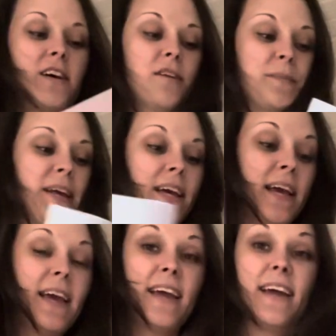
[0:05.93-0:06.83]
how to make
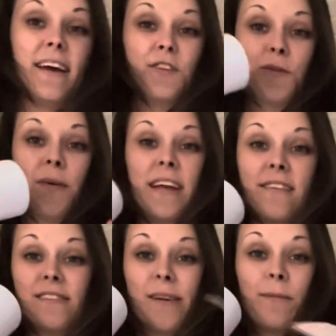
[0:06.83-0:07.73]
a 20
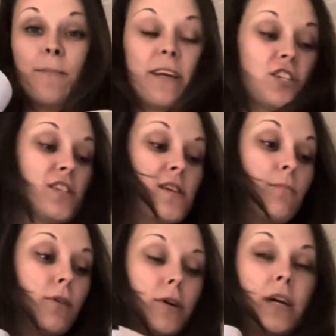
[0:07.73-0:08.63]
ounce sublimation
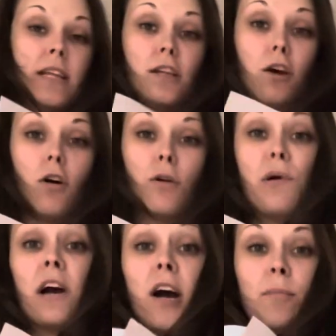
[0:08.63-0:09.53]
tumbler in the
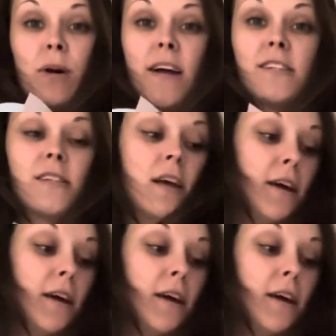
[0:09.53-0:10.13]
all-in-one cup press.